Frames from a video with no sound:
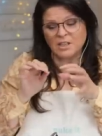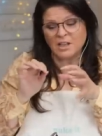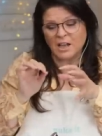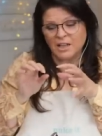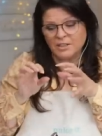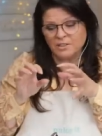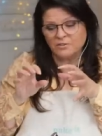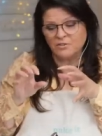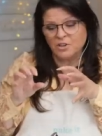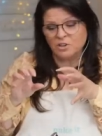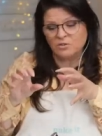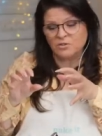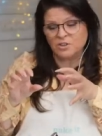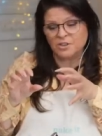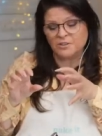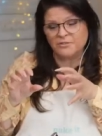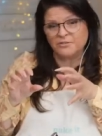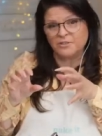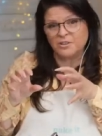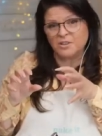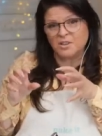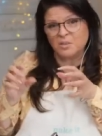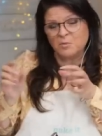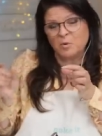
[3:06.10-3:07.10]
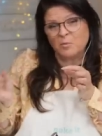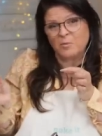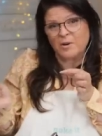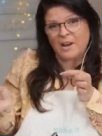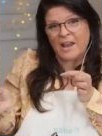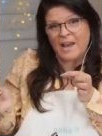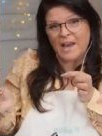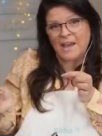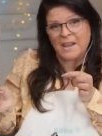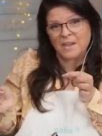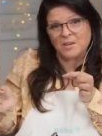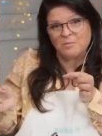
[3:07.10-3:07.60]
kind of no different than when we're
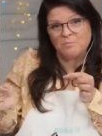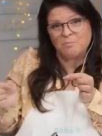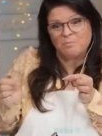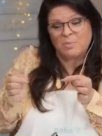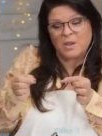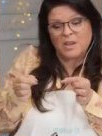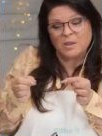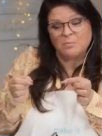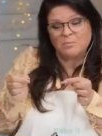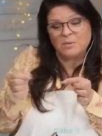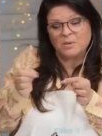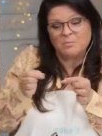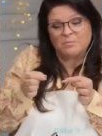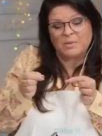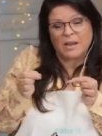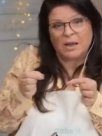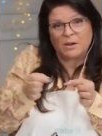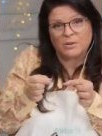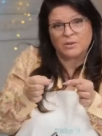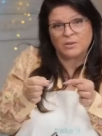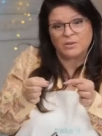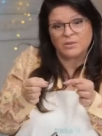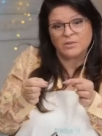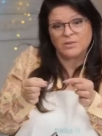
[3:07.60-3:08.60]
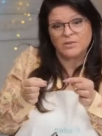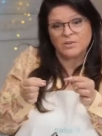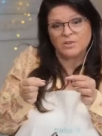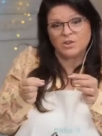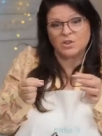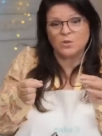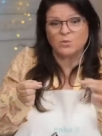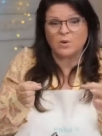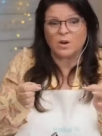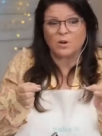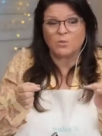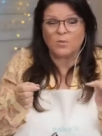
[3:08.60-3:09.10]
adding pigment powders
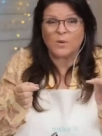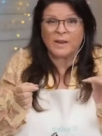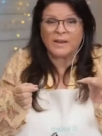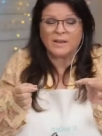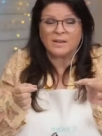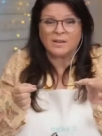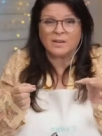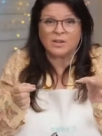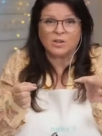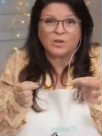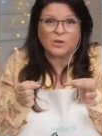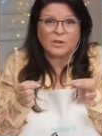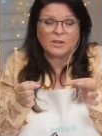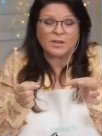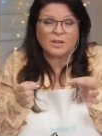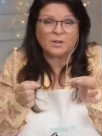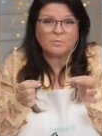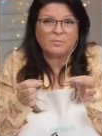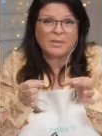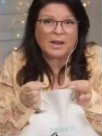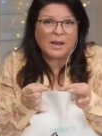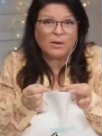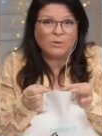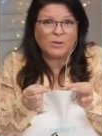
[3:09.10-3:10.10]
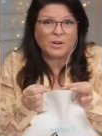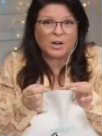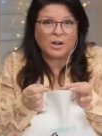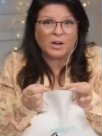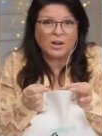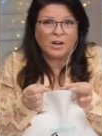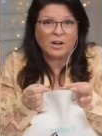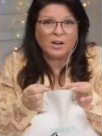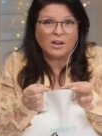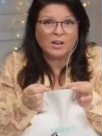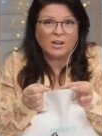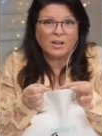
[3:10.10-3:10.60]
to our white acrylic
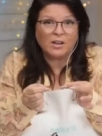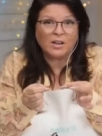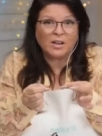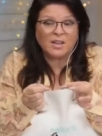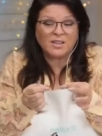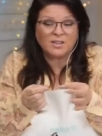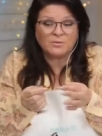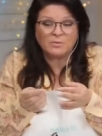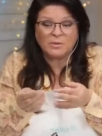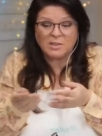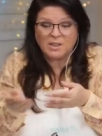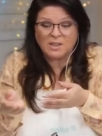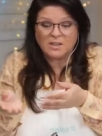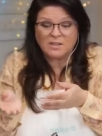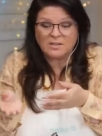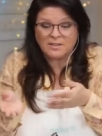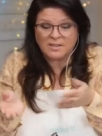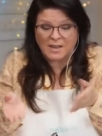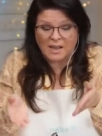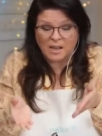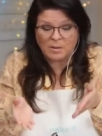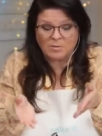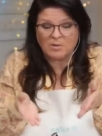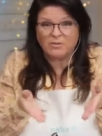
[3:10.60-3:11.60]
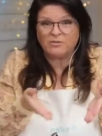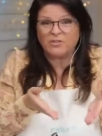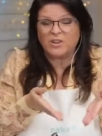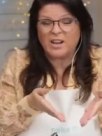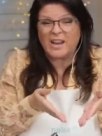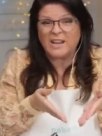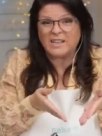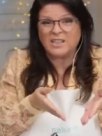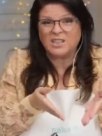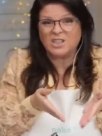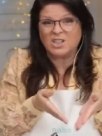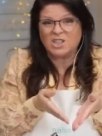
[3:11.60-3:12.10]
powder. It's really the same if we're
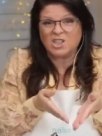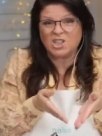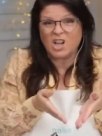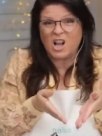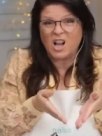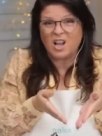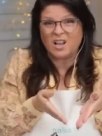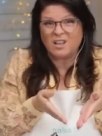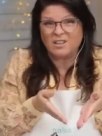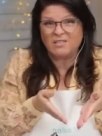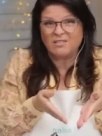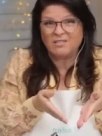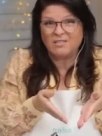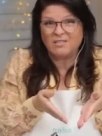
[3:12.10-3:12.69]
adding the chalk?